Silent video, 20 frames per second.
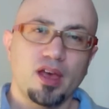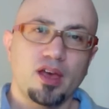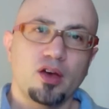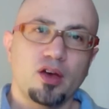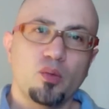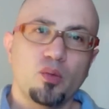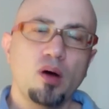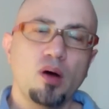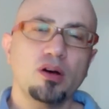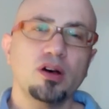
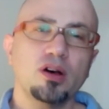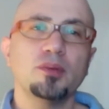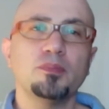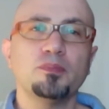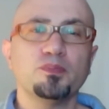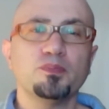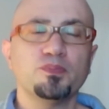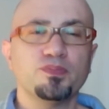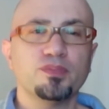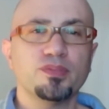
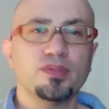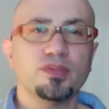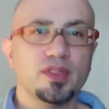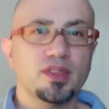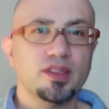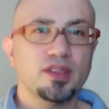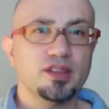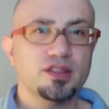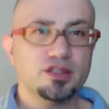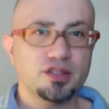Welcome.
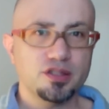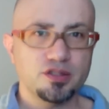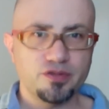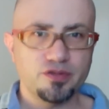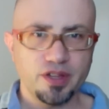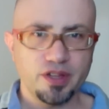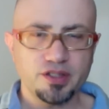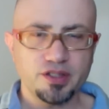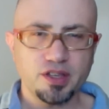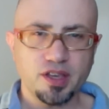This is
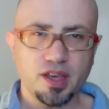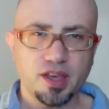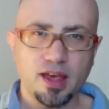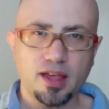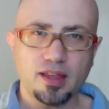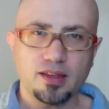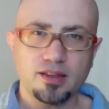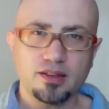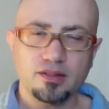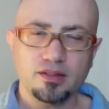Vince
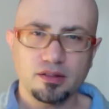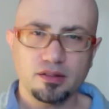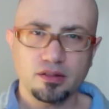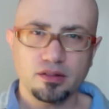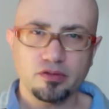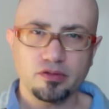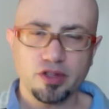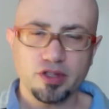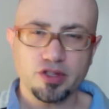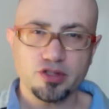again,
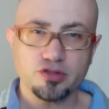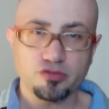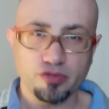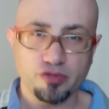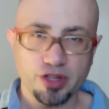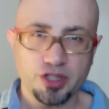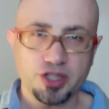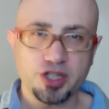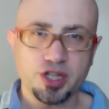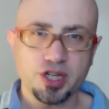Vince
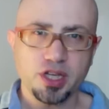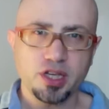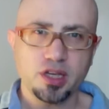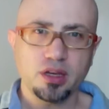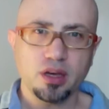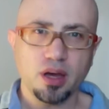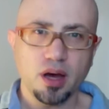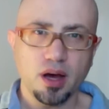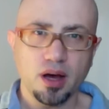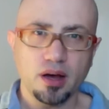Ritchie
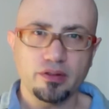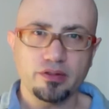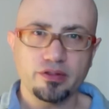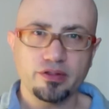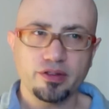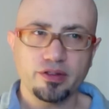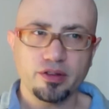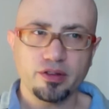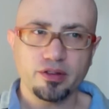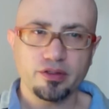
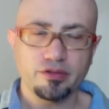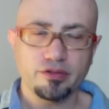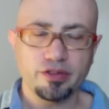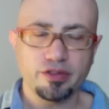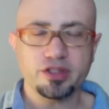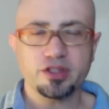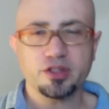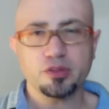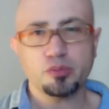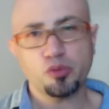of
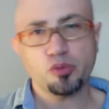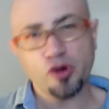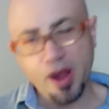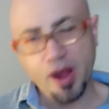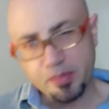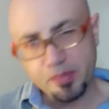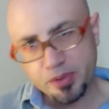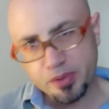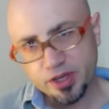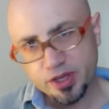Vince
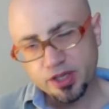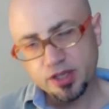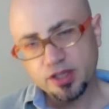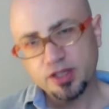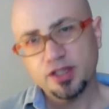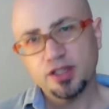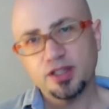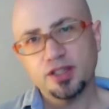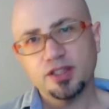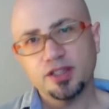Prep,
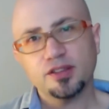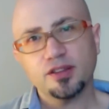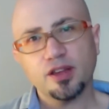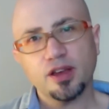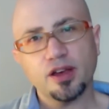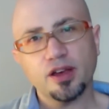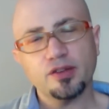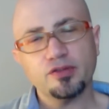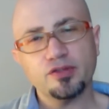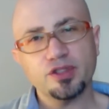
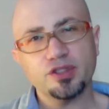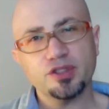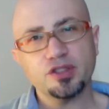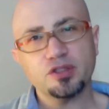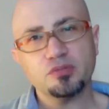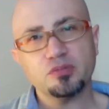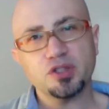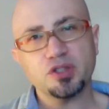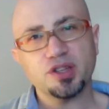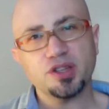Vince
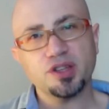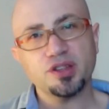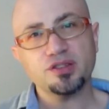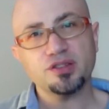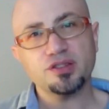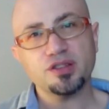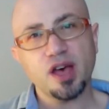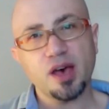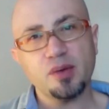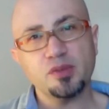
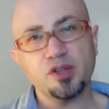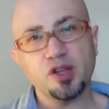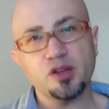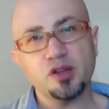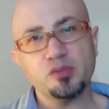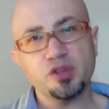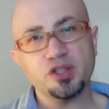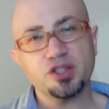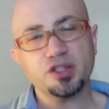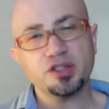Admissions. I'm an
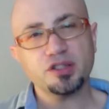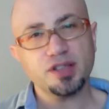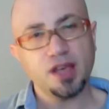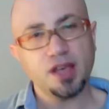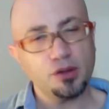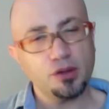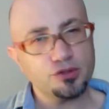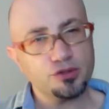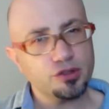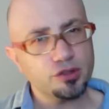admissions
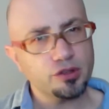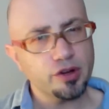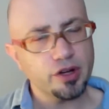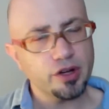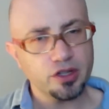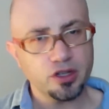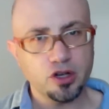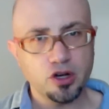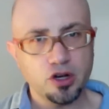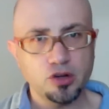counselor
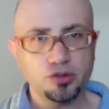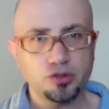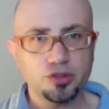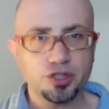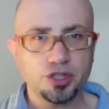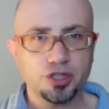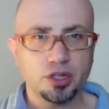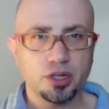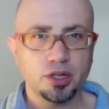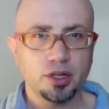and
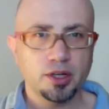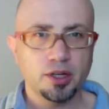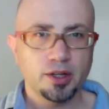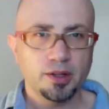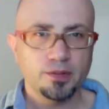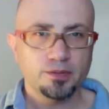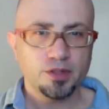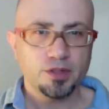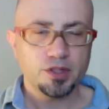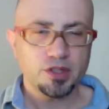coach.
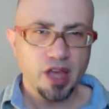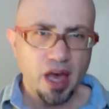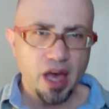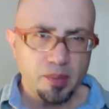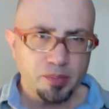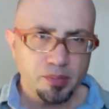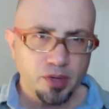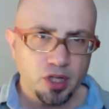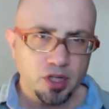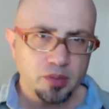Today
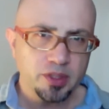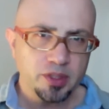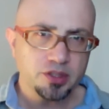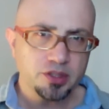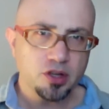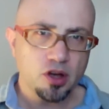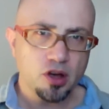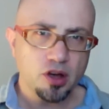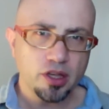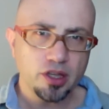I'm going to be
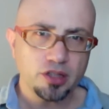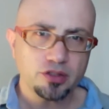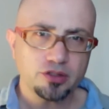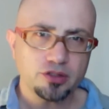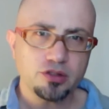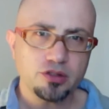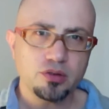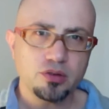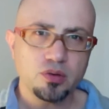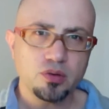talking to
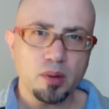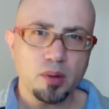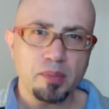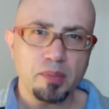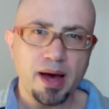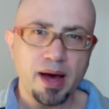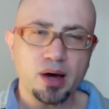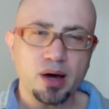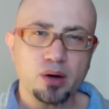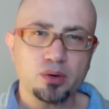you
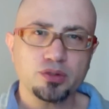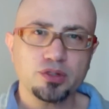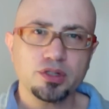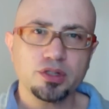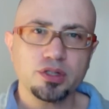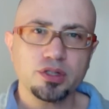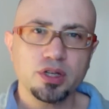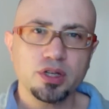about